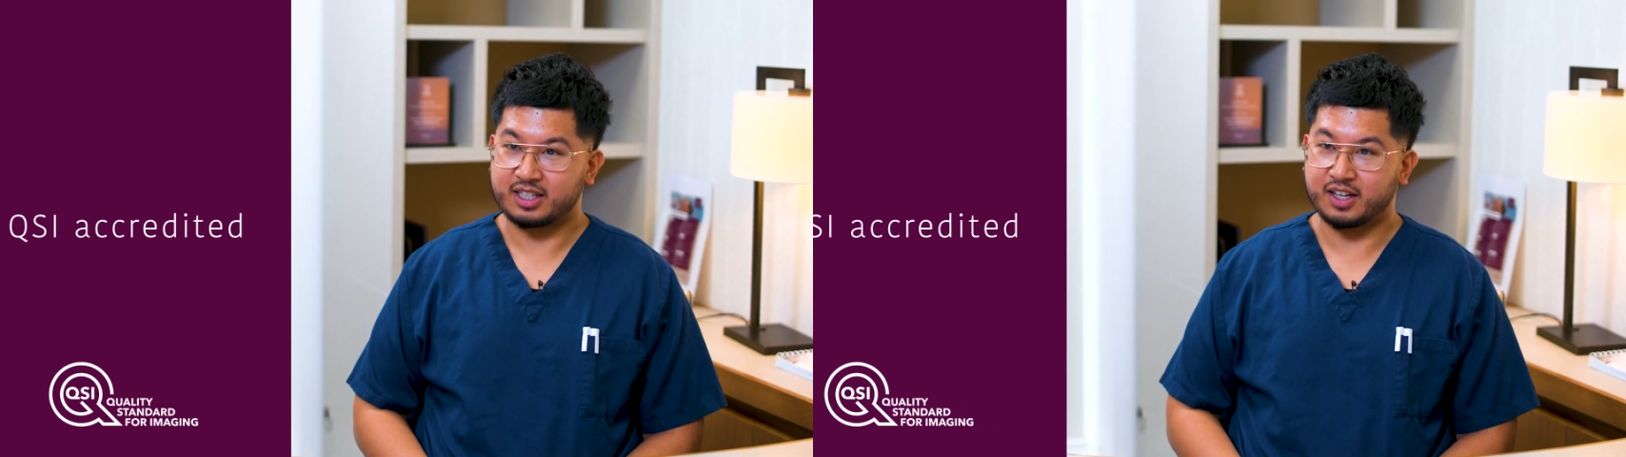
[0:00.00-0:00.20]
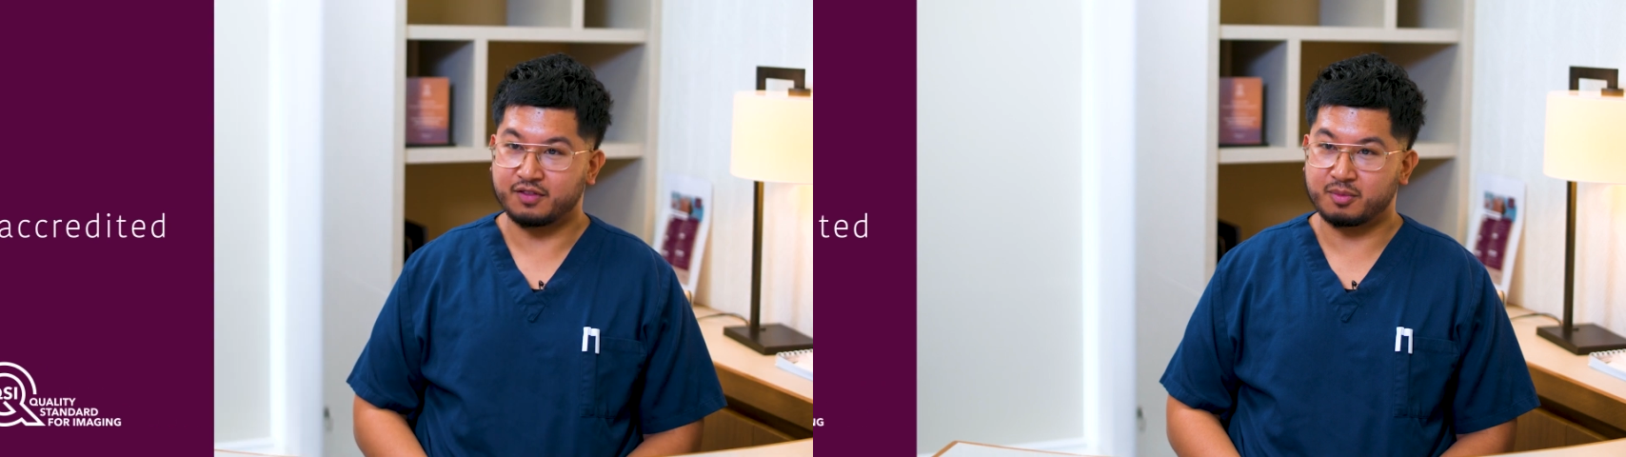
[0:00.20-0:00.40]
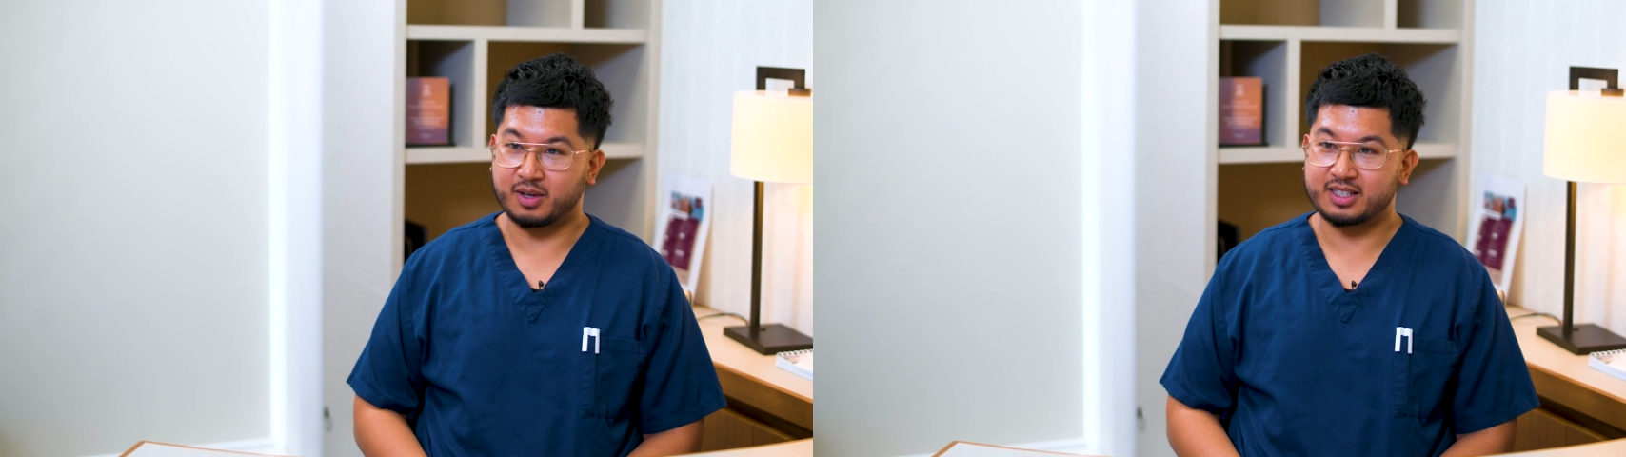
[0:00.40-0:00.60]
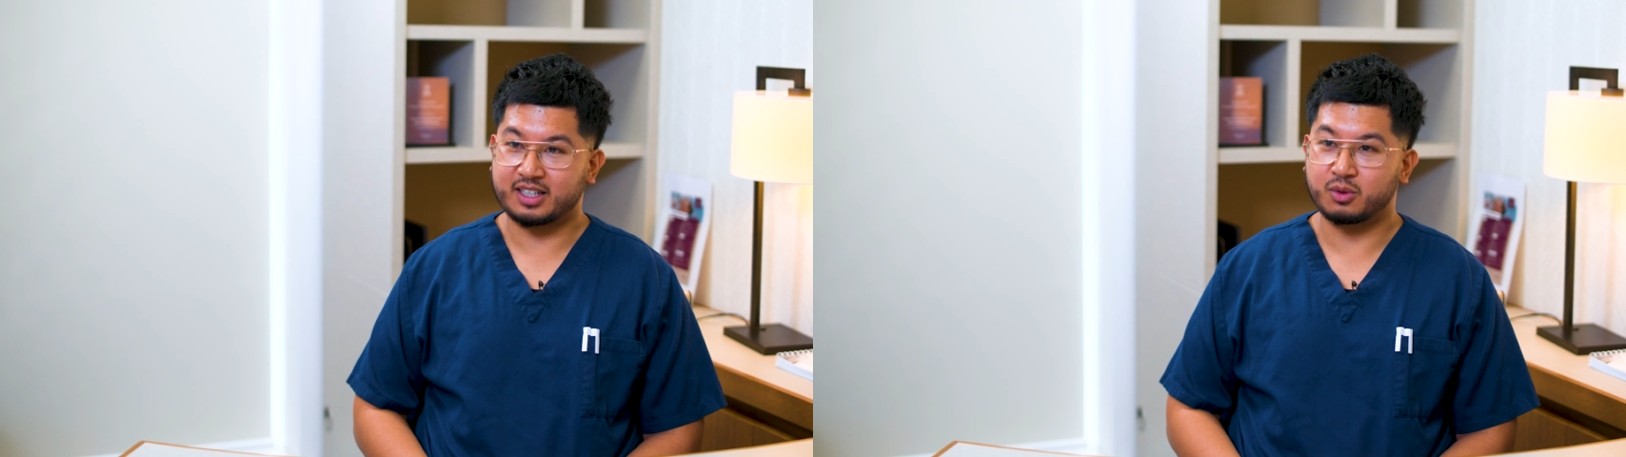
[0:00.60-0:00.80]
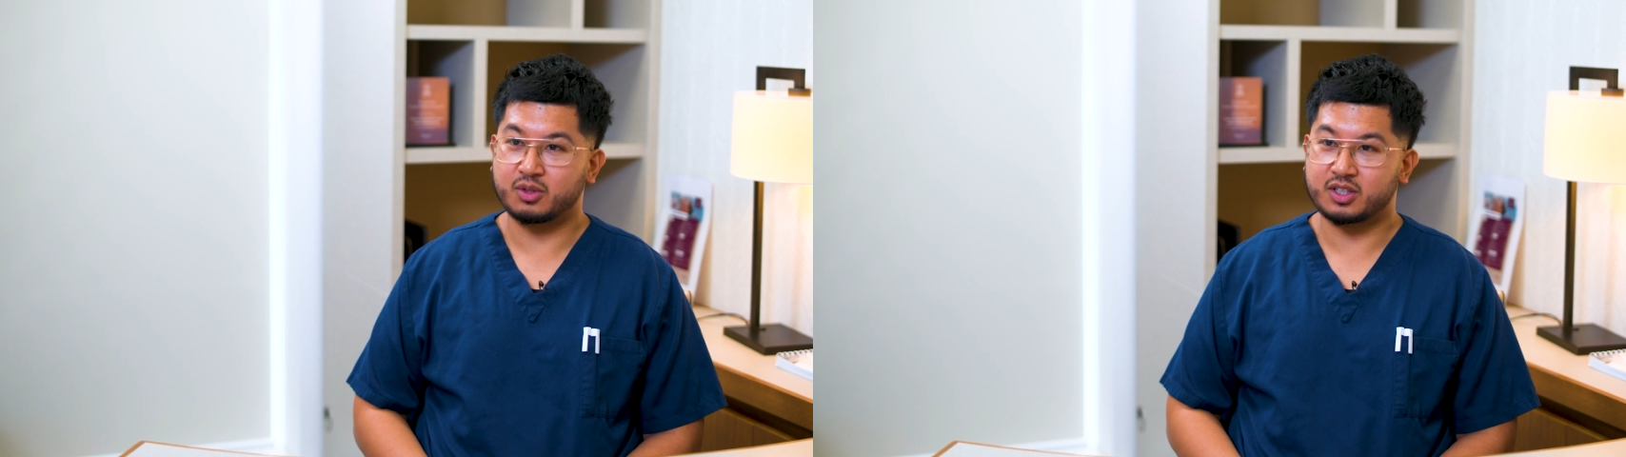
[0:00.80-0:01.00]
delivered by
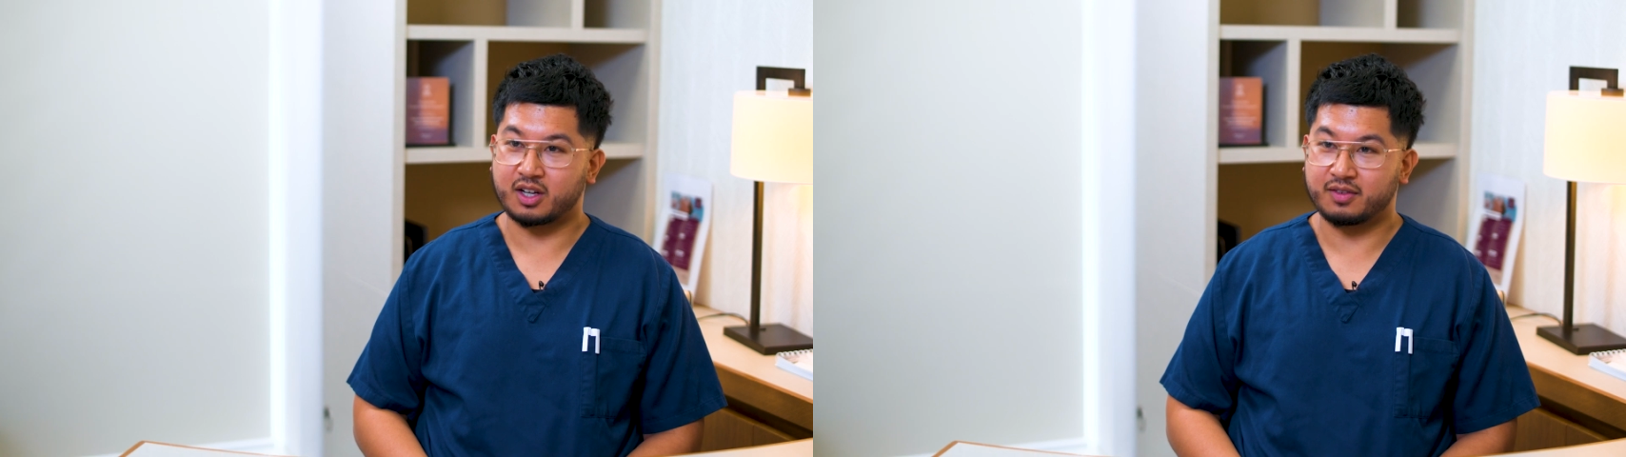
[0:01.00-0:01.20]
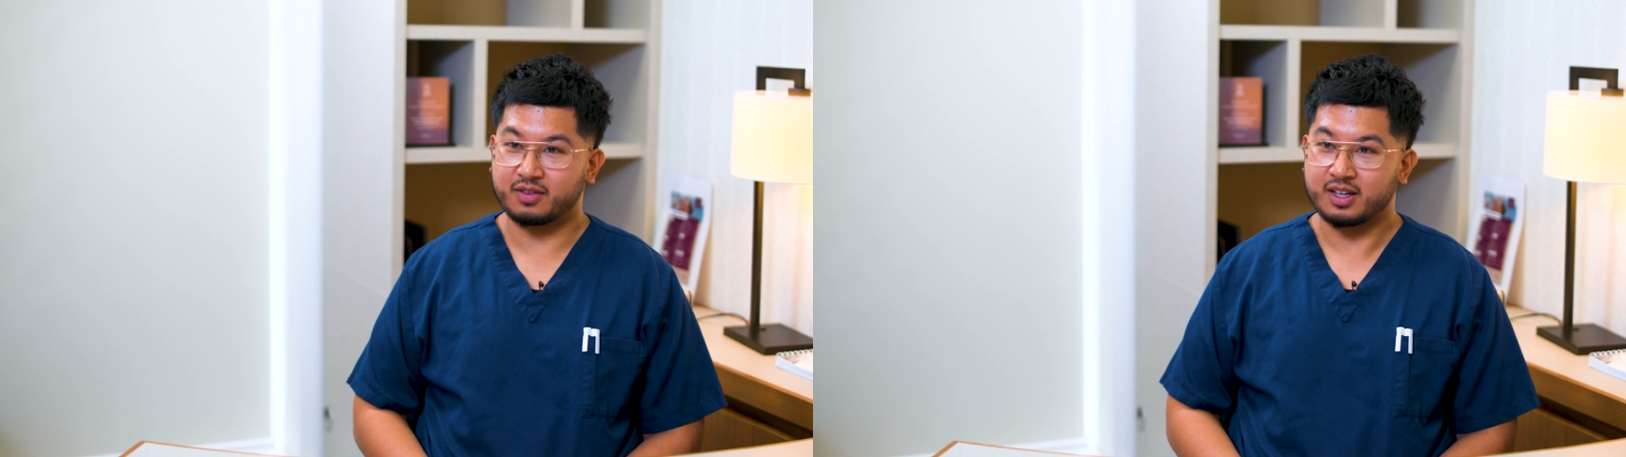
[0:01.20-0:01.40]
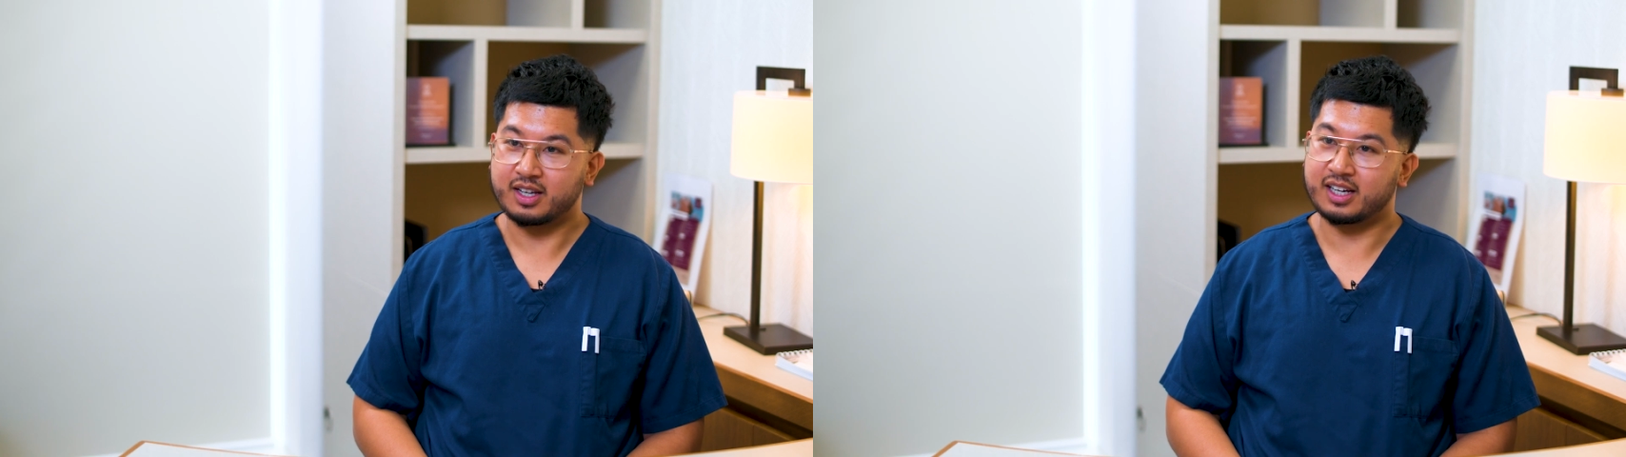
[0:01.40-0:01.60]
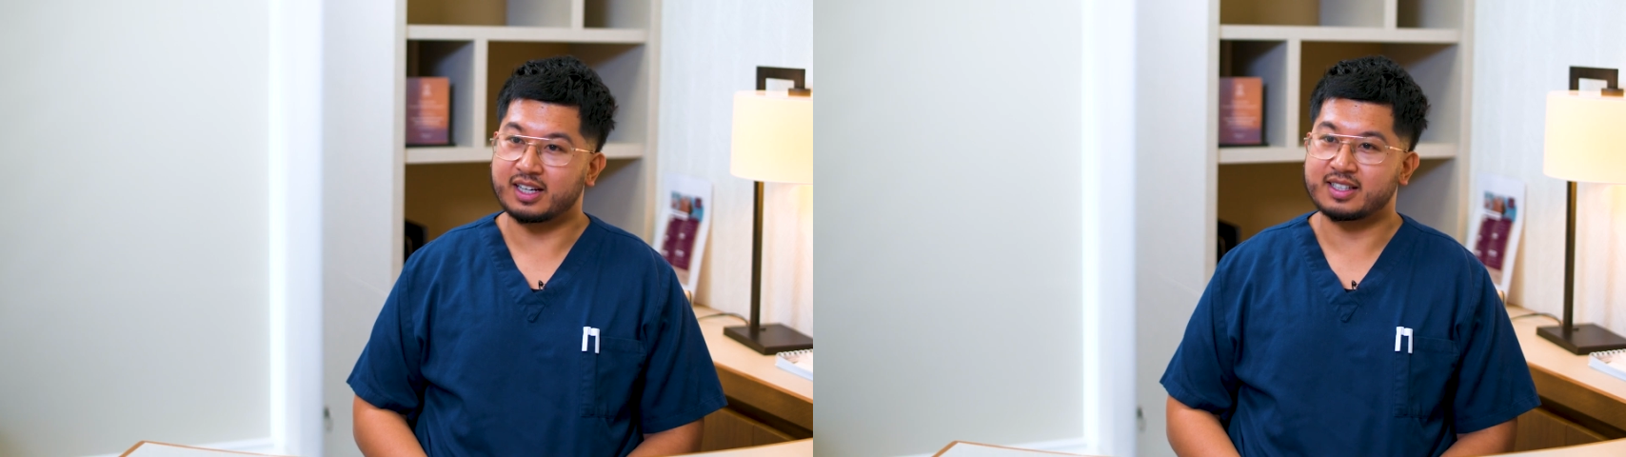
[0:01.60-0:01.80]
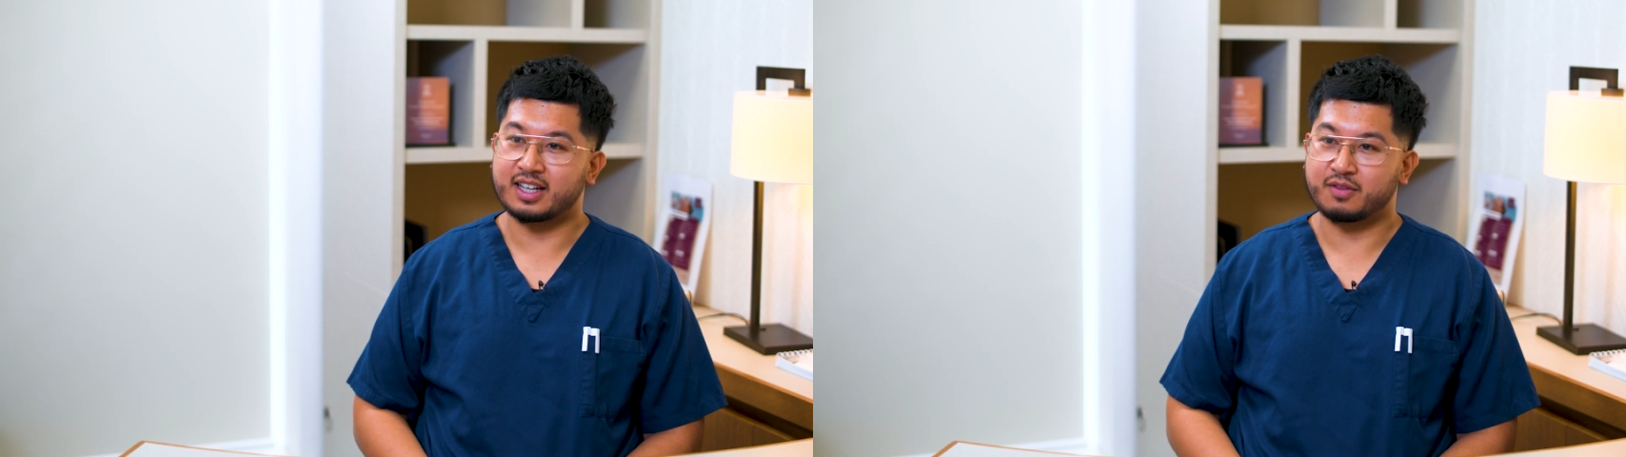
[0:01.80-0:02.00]
skilled staff
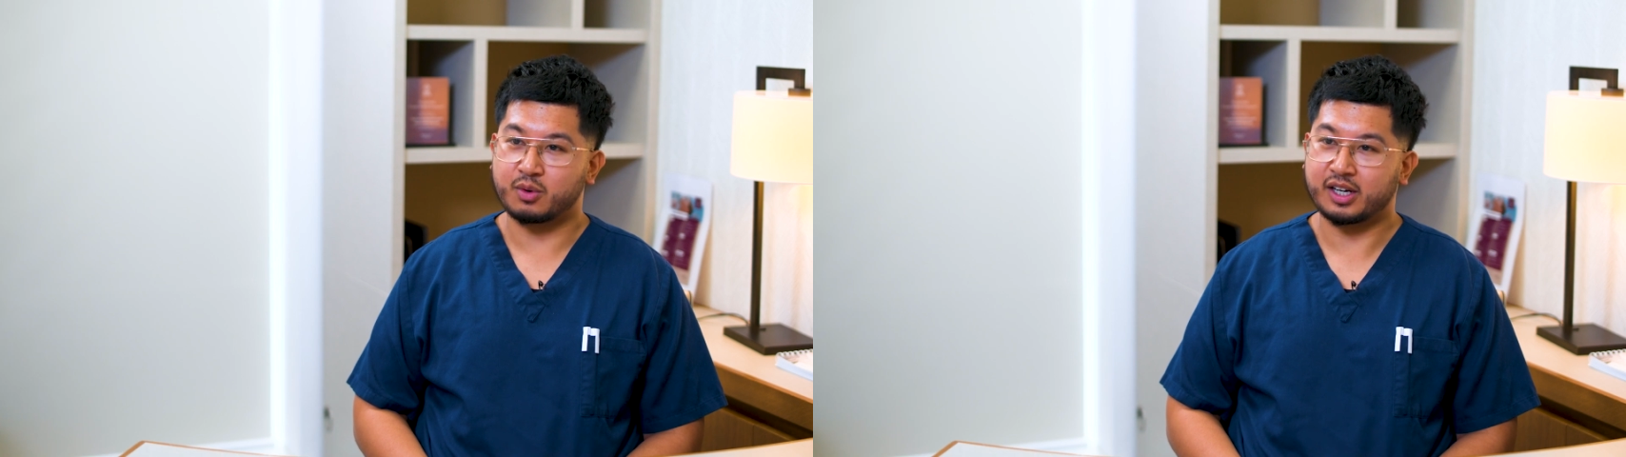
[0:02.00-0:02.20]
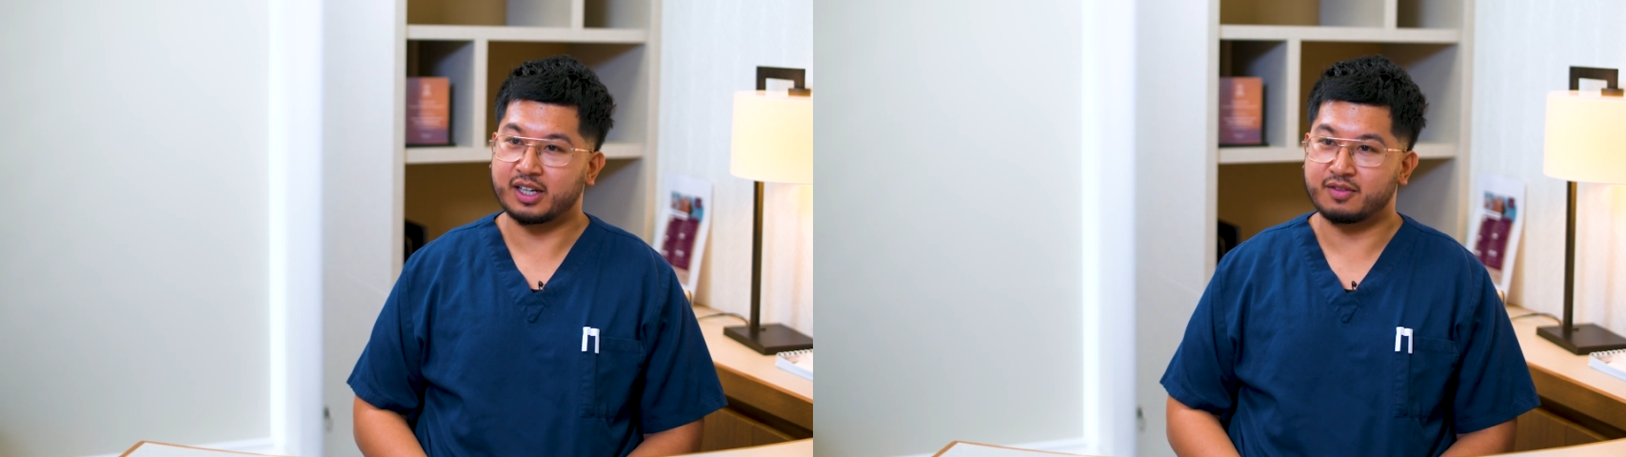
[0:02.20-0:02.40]
in a safe working